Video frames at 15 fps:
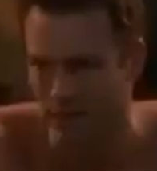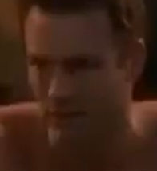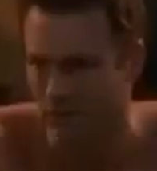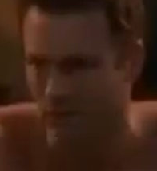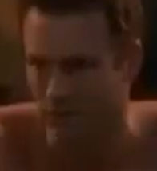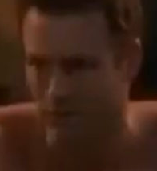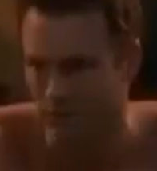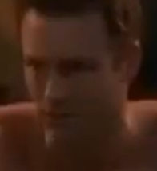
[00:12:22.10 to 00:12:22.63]
And I
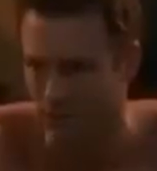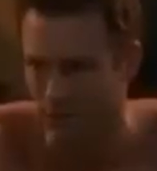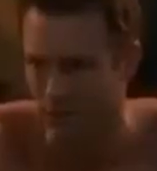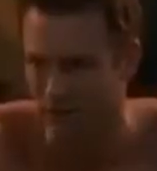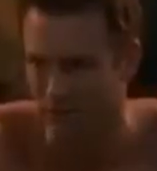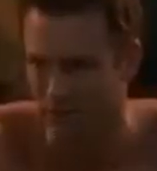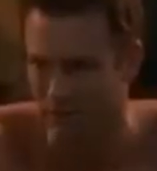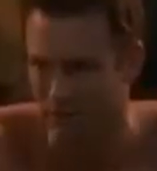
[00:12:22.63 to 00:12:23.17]
worked so
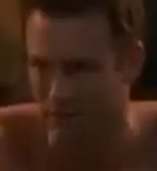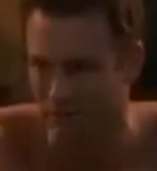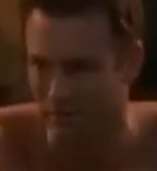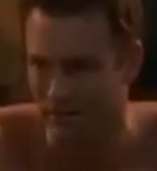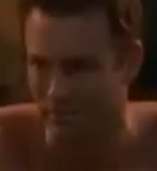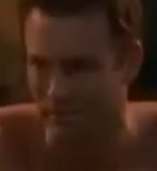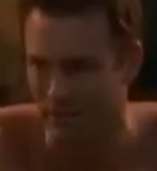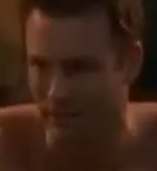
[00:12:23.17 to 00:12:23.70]
hard to
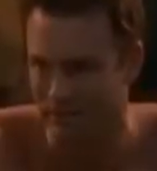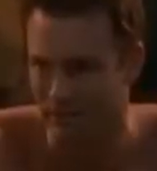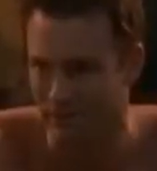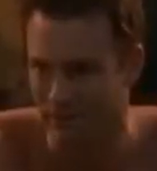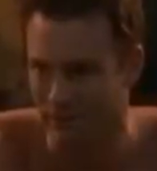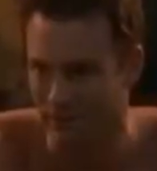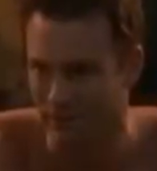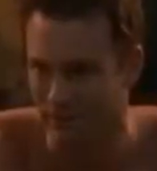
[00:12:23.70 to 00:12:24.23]
become that man
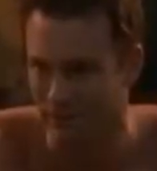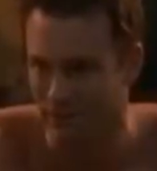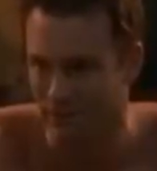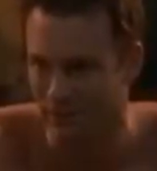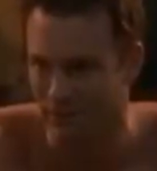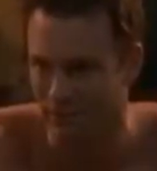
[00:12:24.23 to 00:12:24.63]
for you.